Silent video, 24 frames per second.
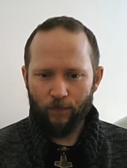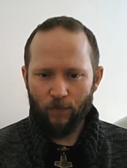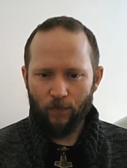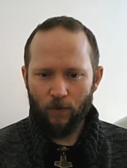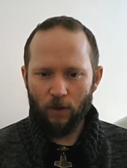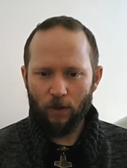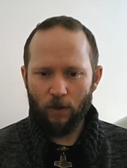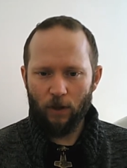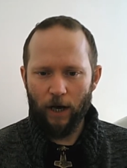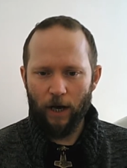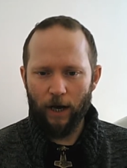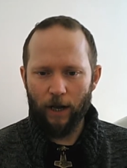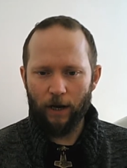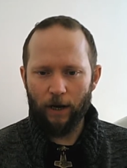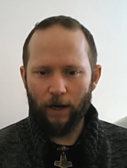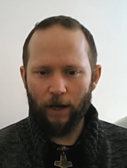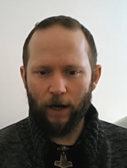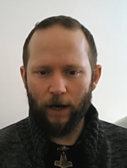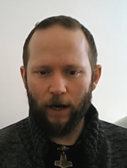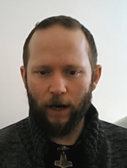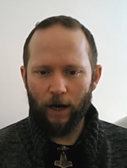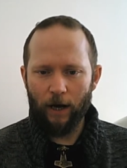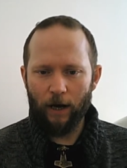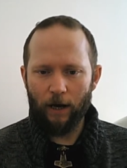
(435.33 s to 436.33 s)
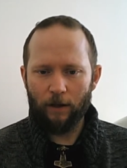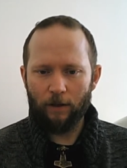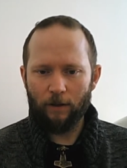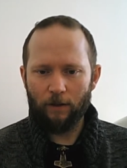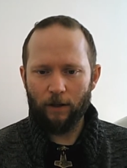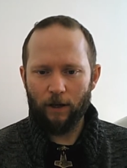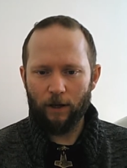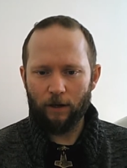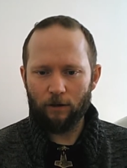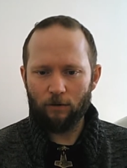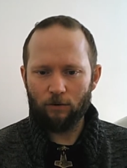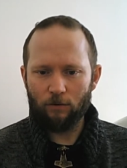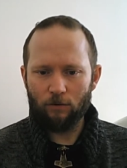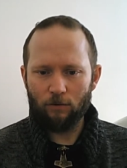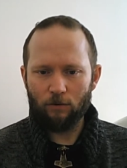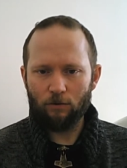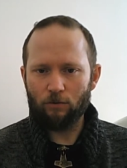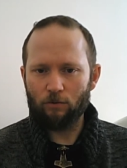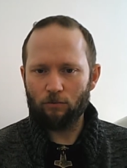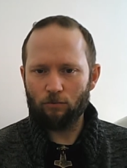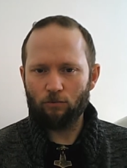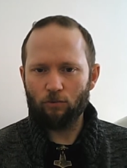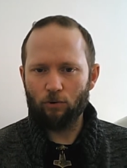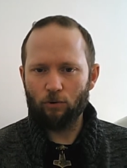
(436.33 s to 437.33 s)
than uh, than
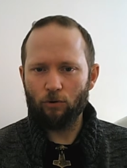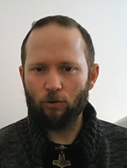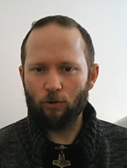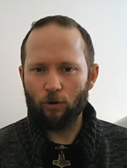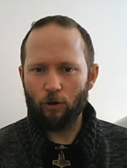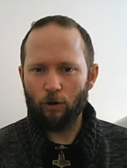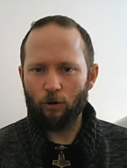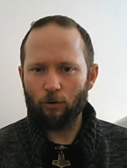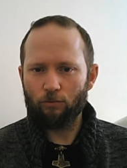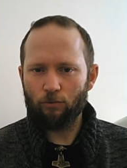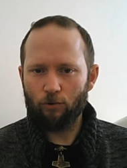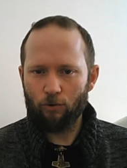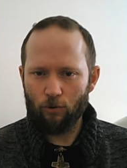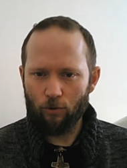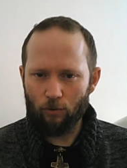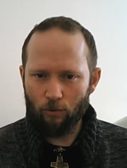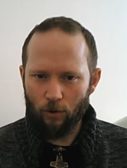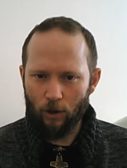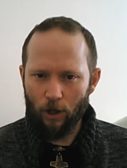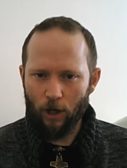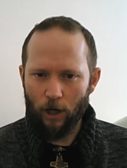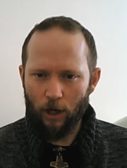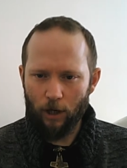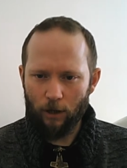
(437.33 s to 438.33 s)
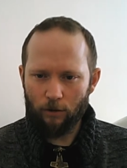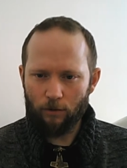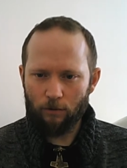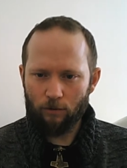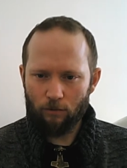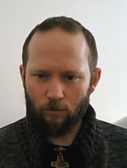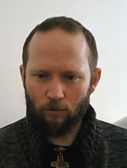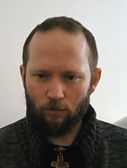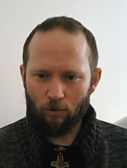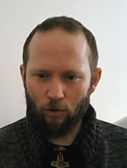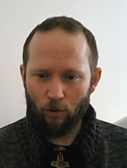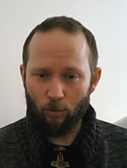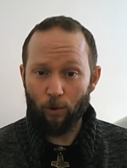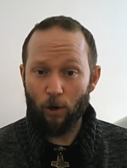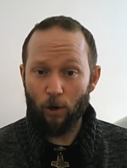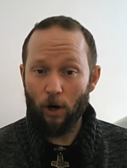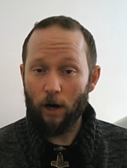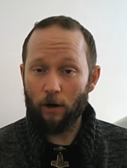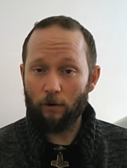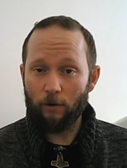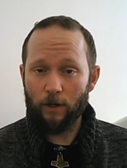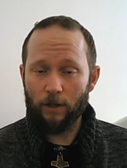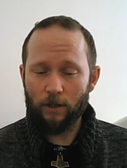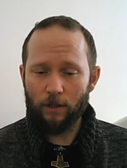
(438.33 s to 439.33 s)
you know to uh, to
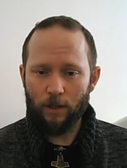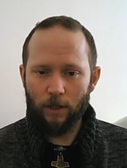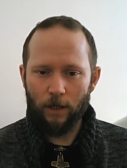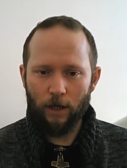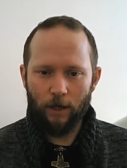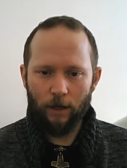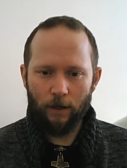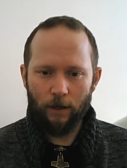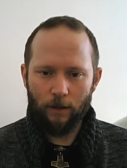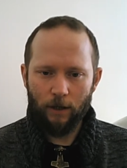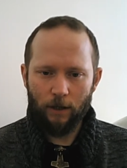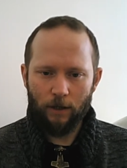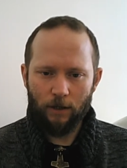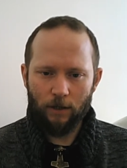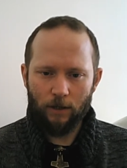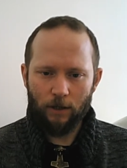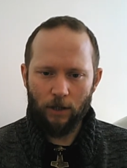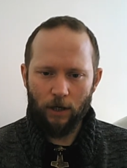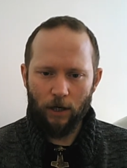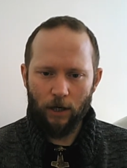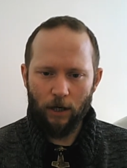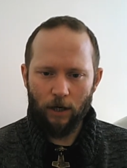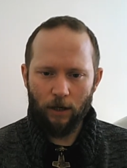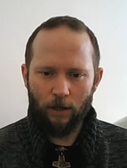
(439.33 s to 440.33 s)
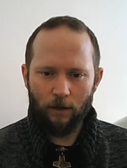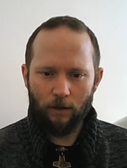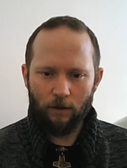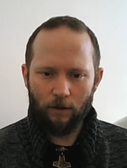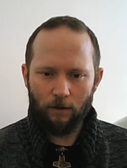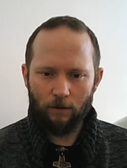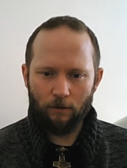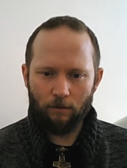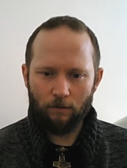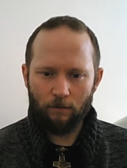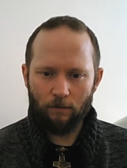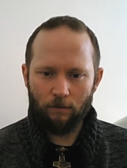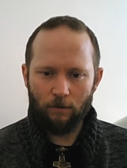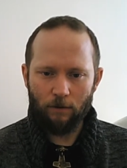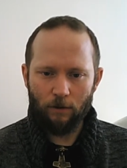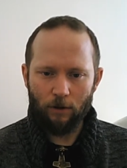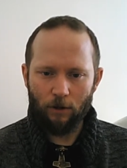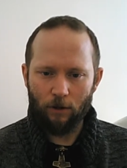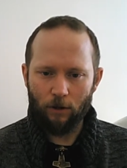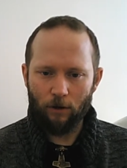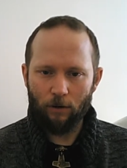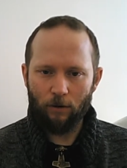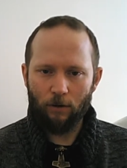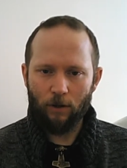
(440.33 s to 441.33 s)
progress. that's you
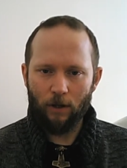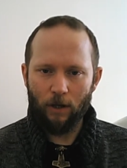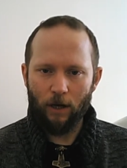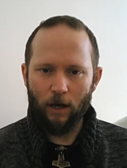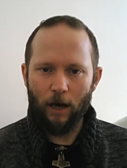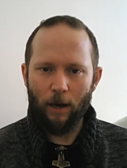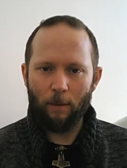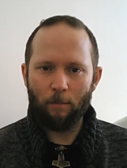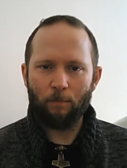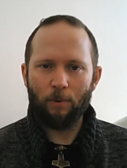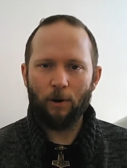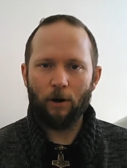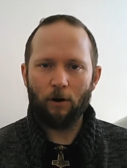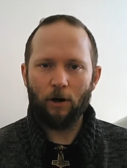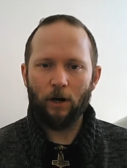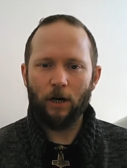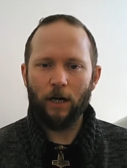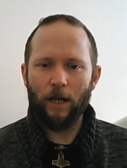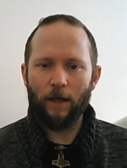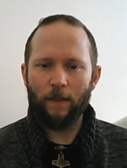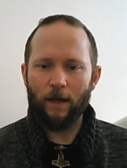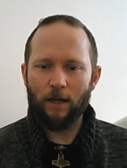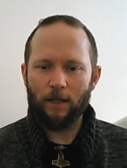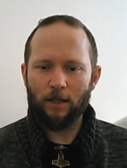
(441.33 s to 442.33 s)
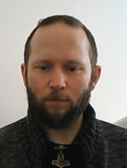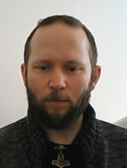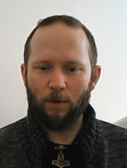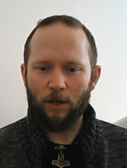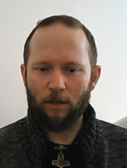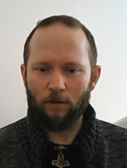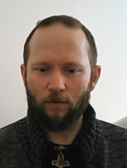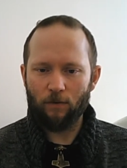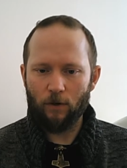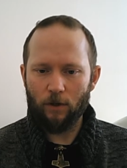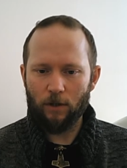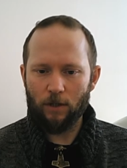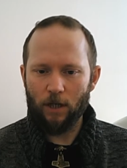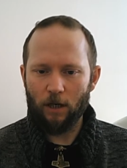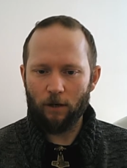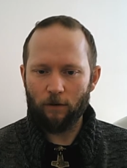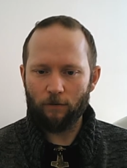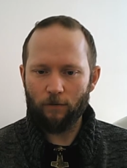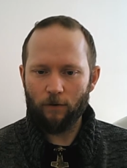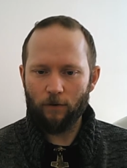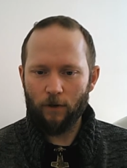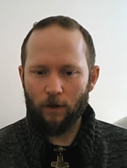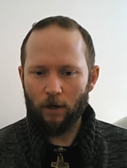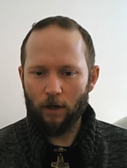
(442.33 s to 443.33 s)
know empirically that speaks for
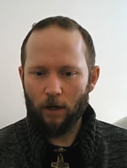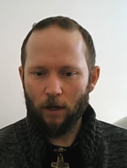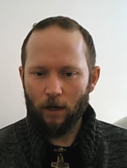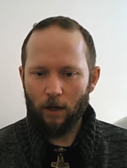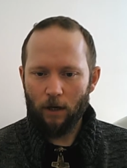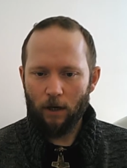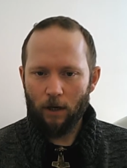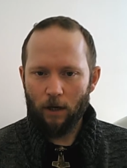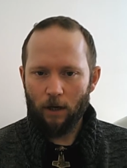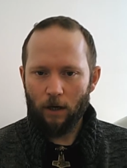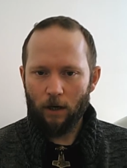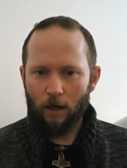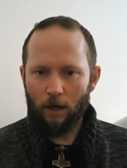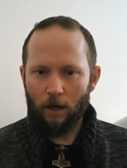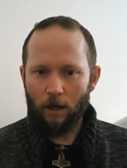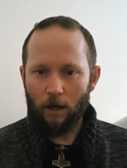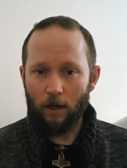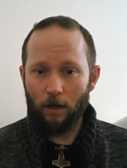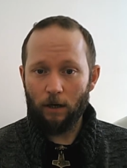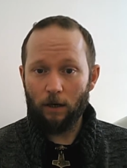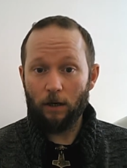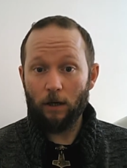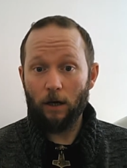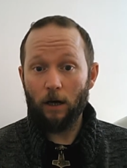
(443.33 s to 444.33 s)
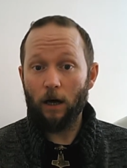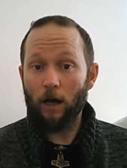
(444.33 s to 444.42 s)
itself. And